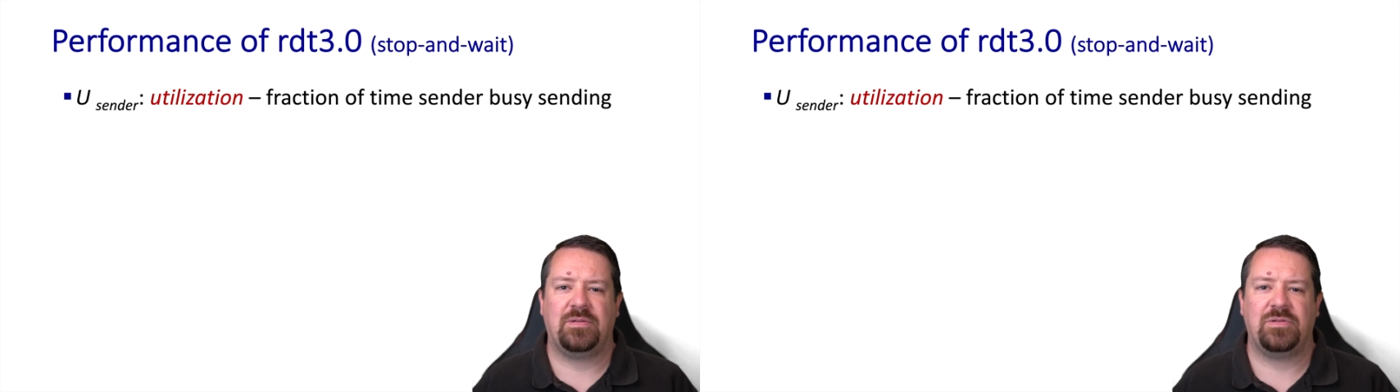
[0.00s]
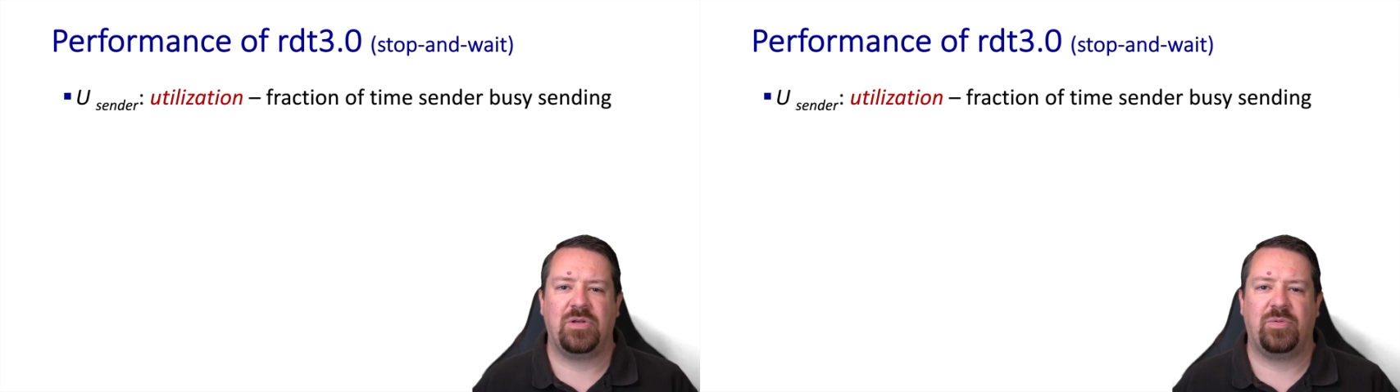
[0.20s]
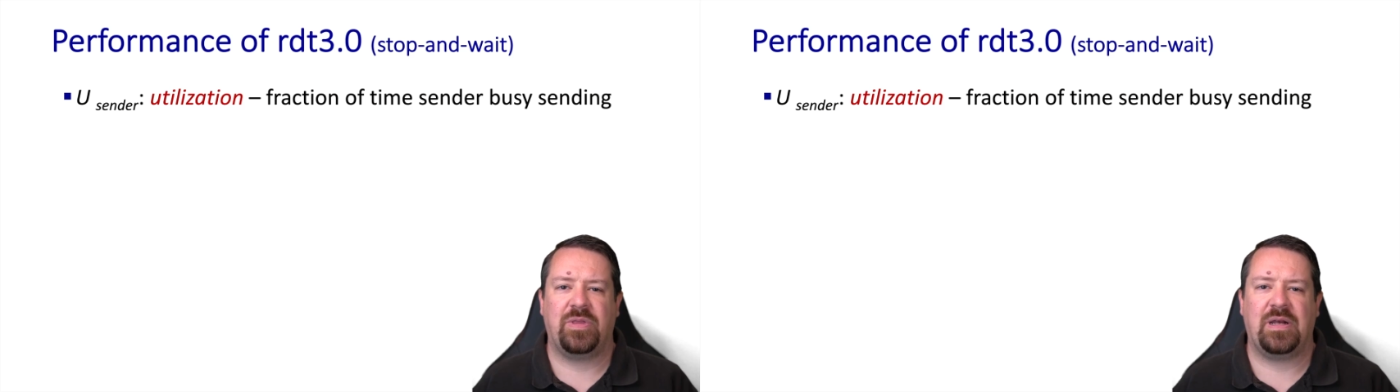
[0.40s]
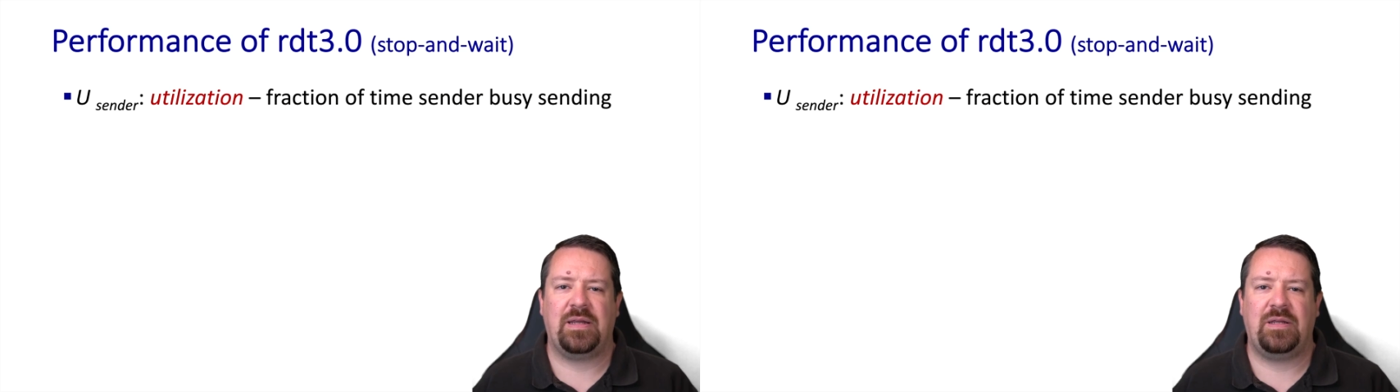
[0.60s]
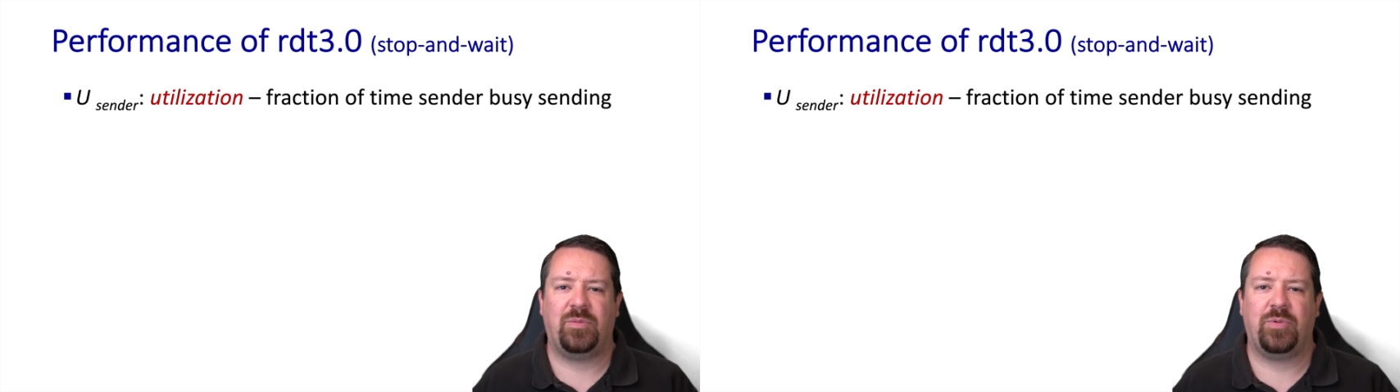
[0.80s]
So with an
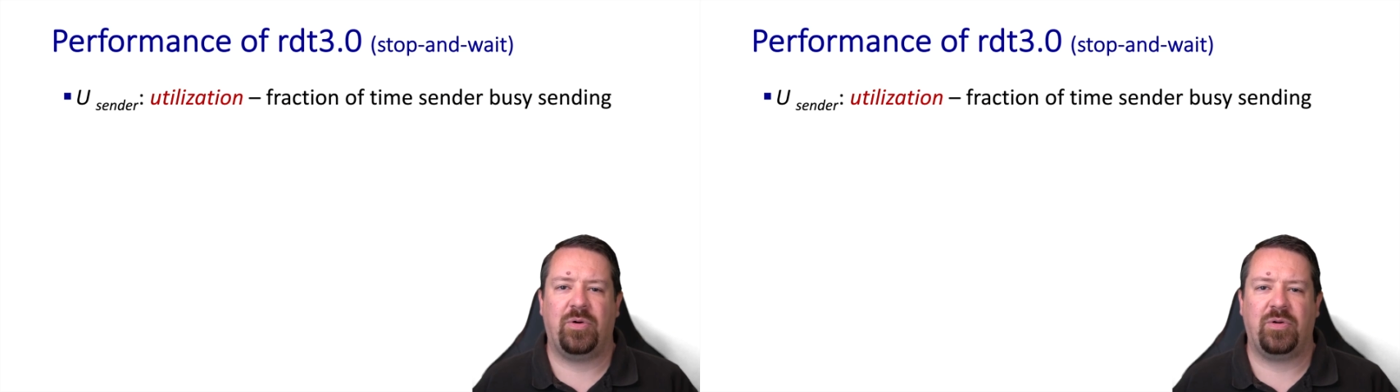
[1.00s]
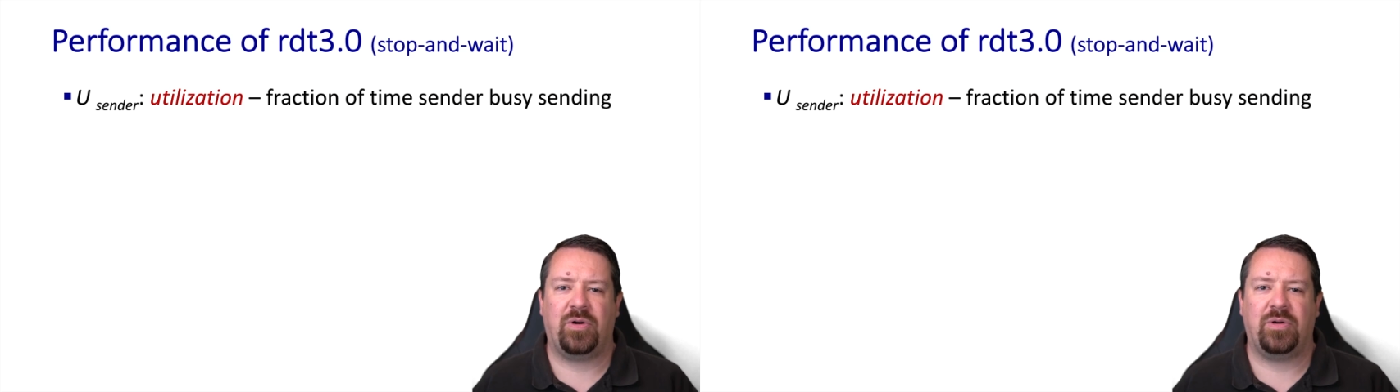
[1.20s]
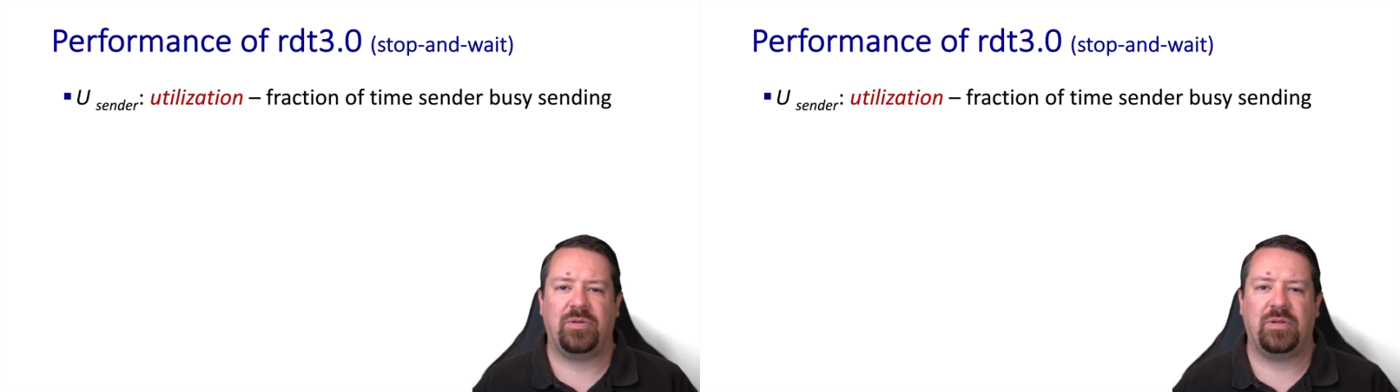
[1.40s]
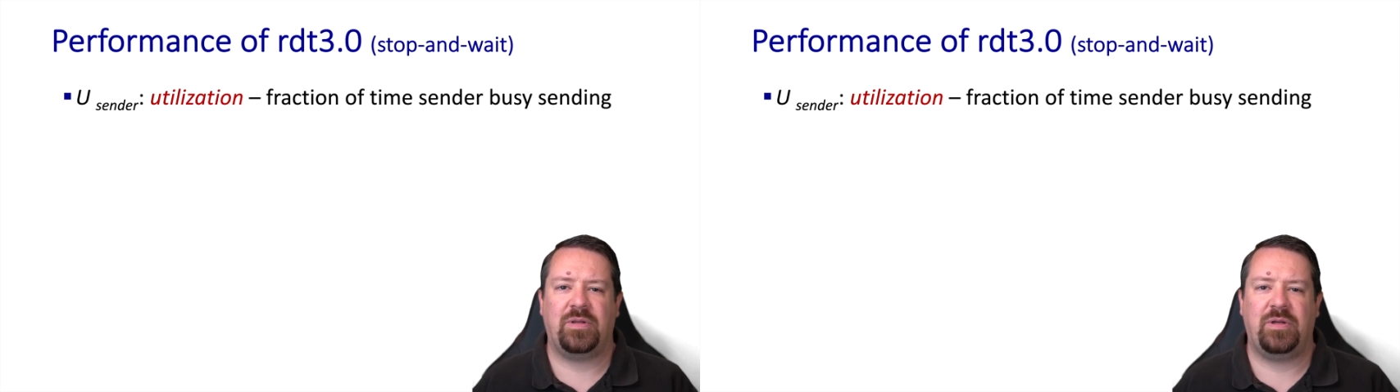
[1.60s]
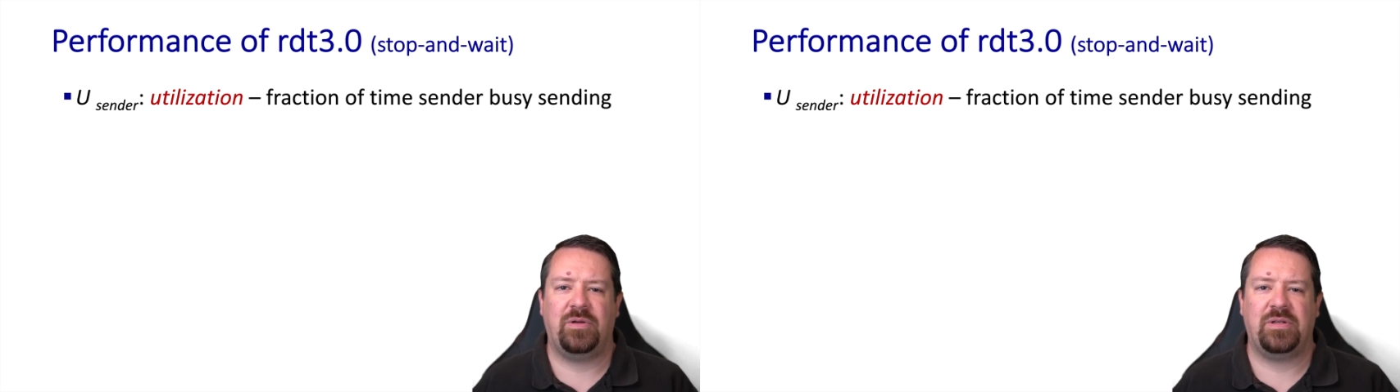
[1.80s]
ideal protocol,
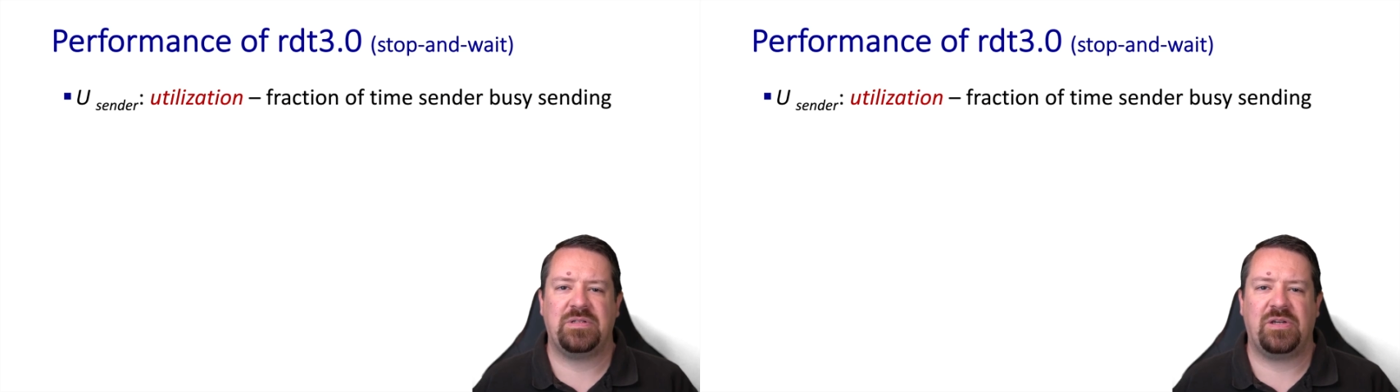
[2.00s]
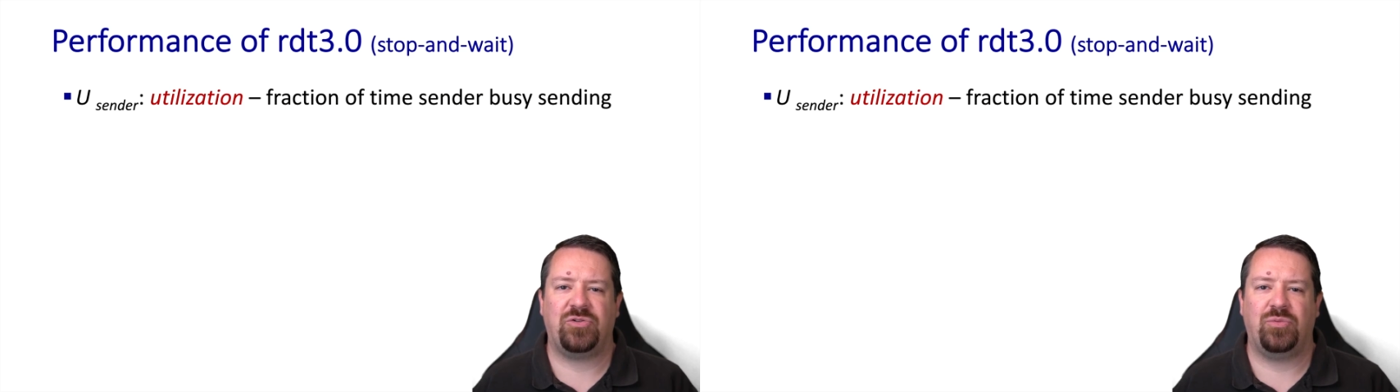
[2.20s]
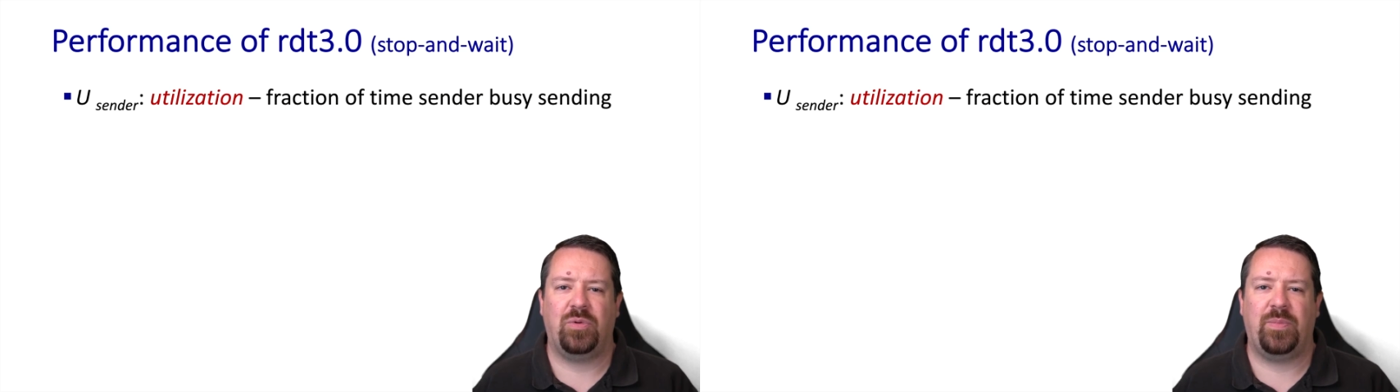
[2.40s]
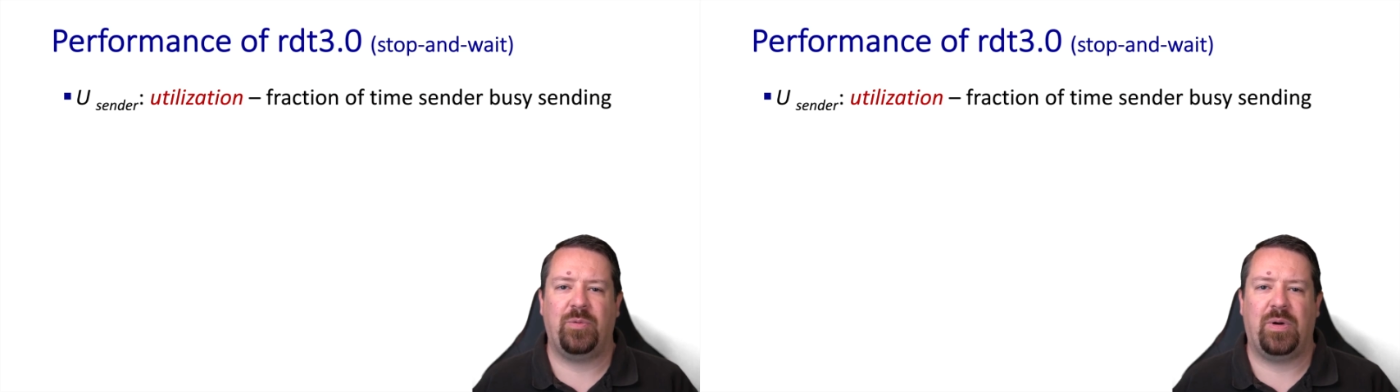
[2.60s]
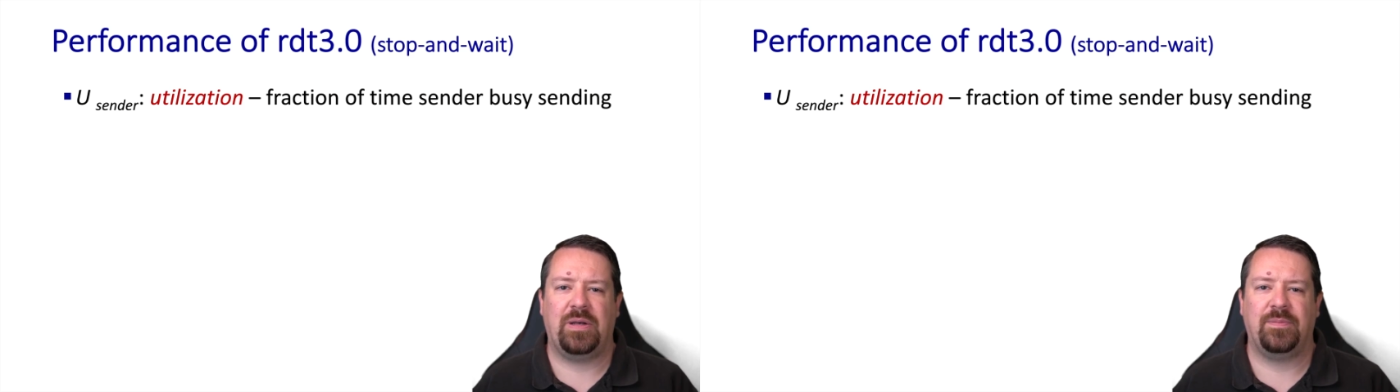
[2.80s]
the utilization would be
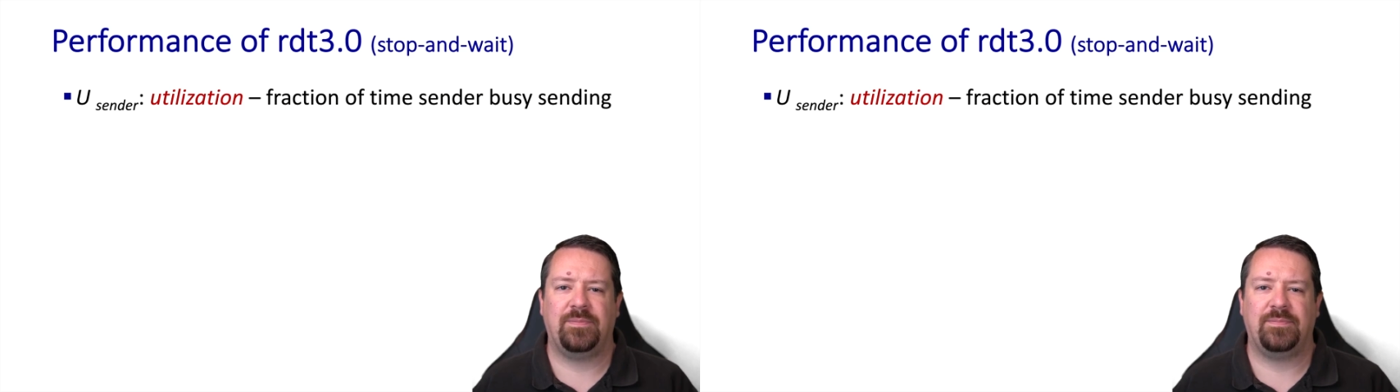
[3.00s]
one.